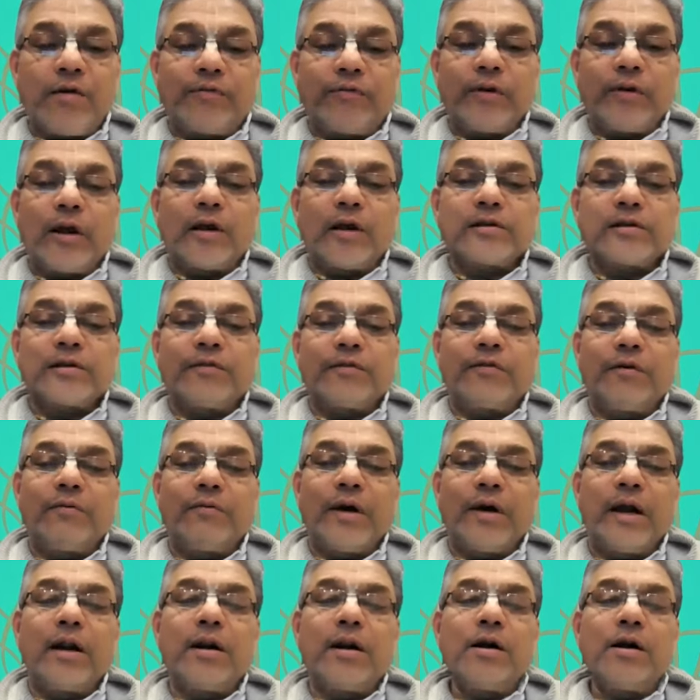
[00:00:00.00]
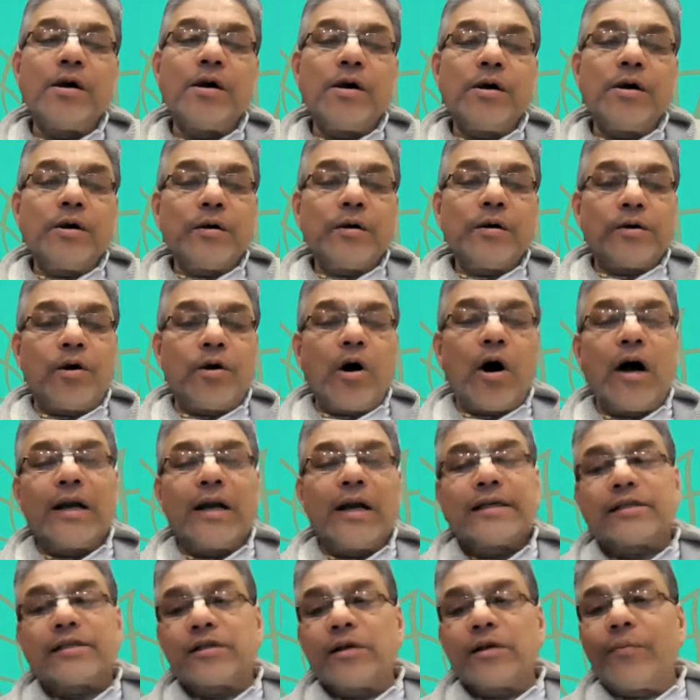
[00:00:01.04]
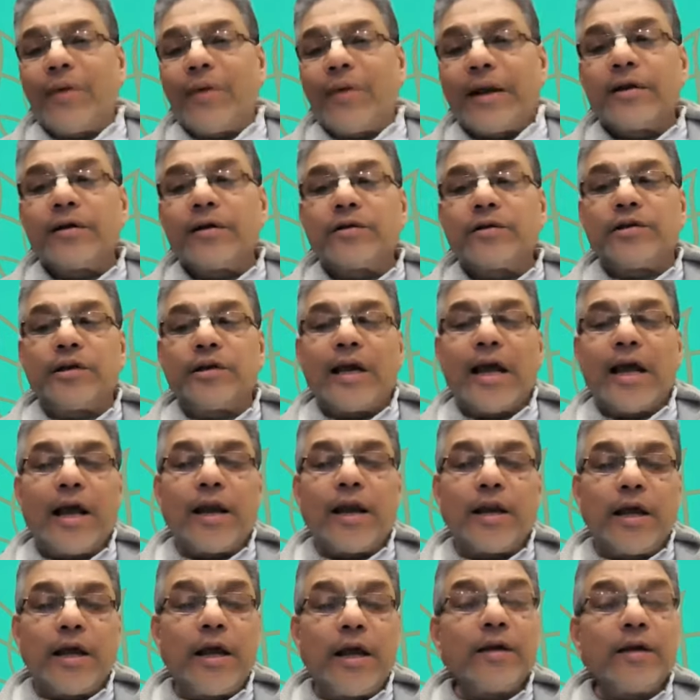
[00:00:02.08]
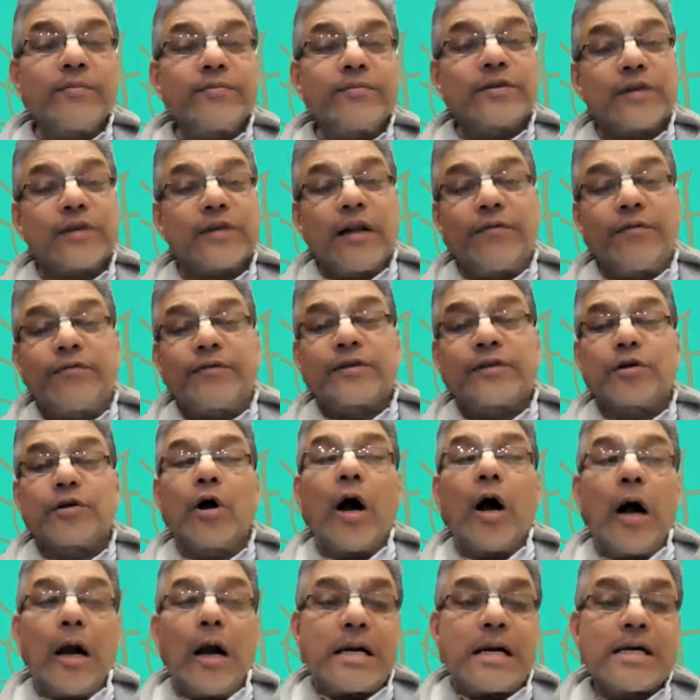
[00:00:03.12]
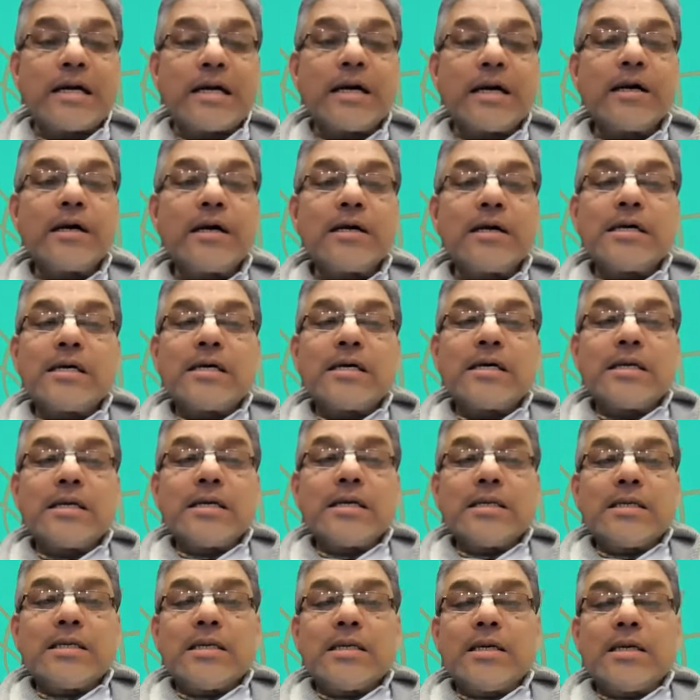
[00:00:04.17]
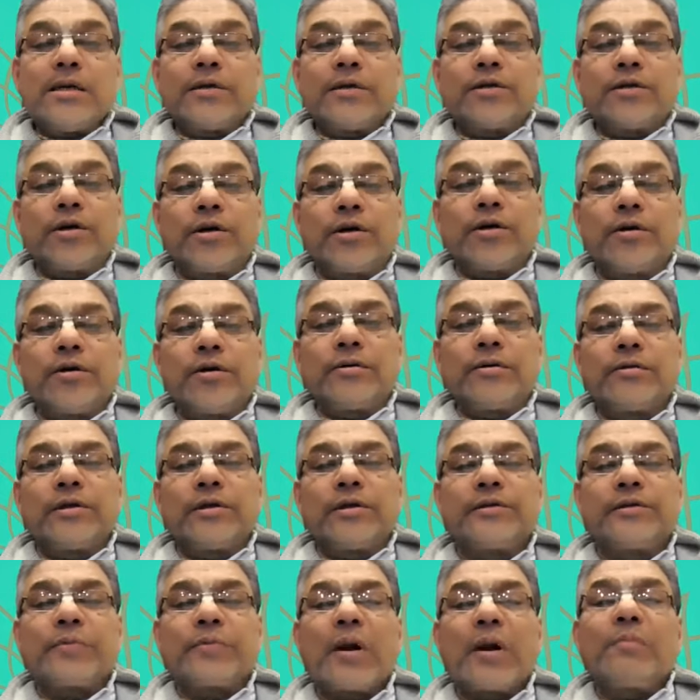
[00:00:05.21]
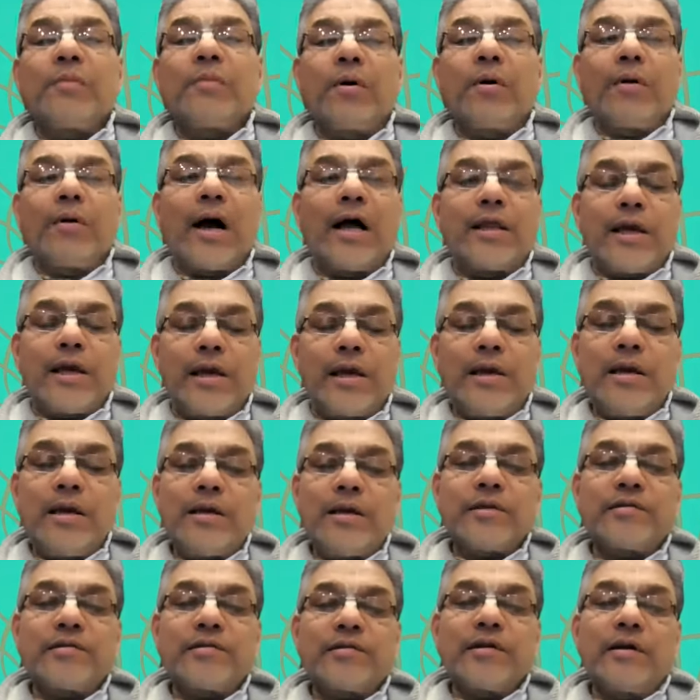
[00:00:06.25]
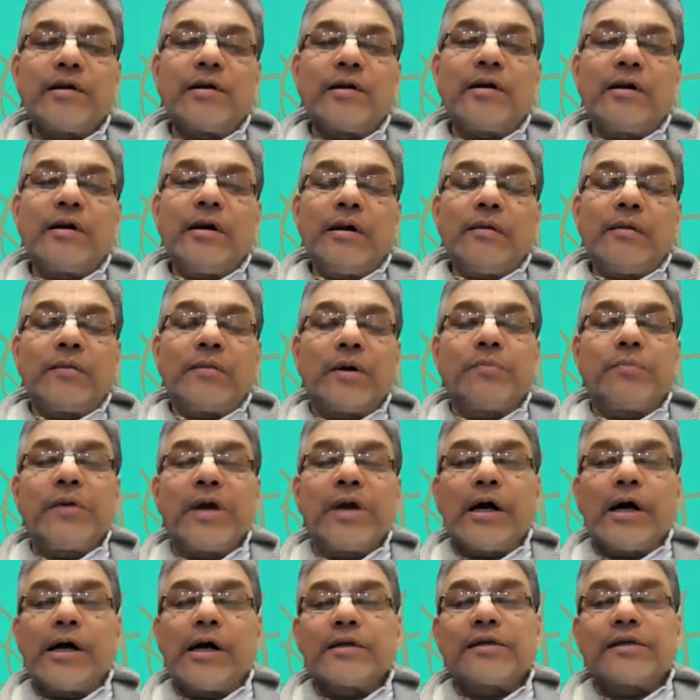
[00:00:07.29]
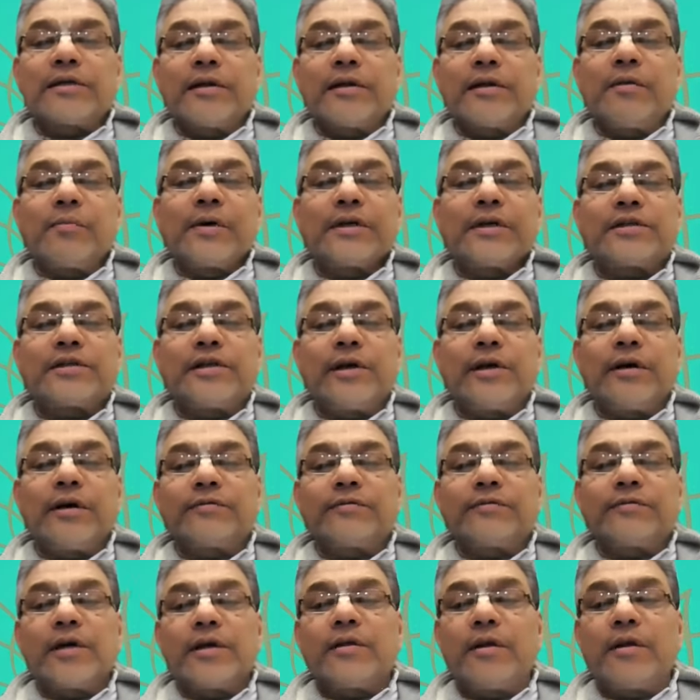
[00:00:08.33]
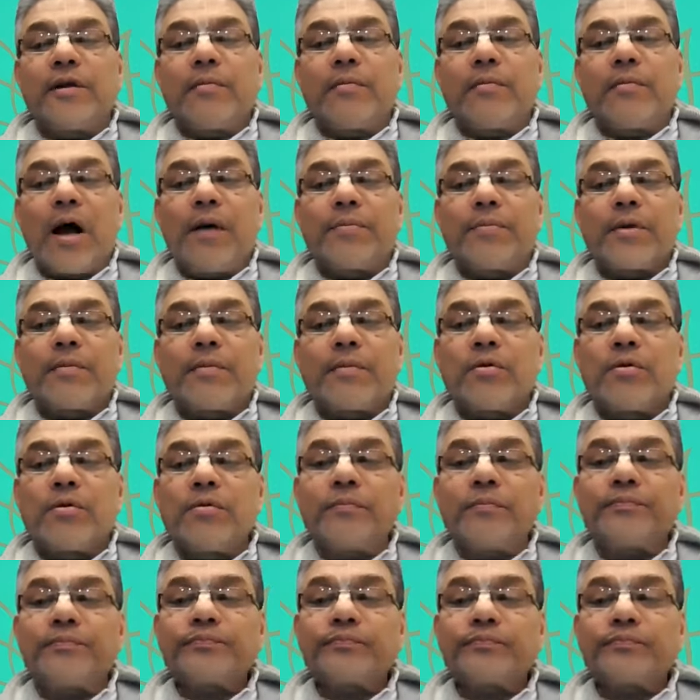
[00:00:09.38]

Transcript: of philosophy where God is some energy and he himself is God. So these Brahmavadis were because of the mercy of Chaitanya Mahaprabhu,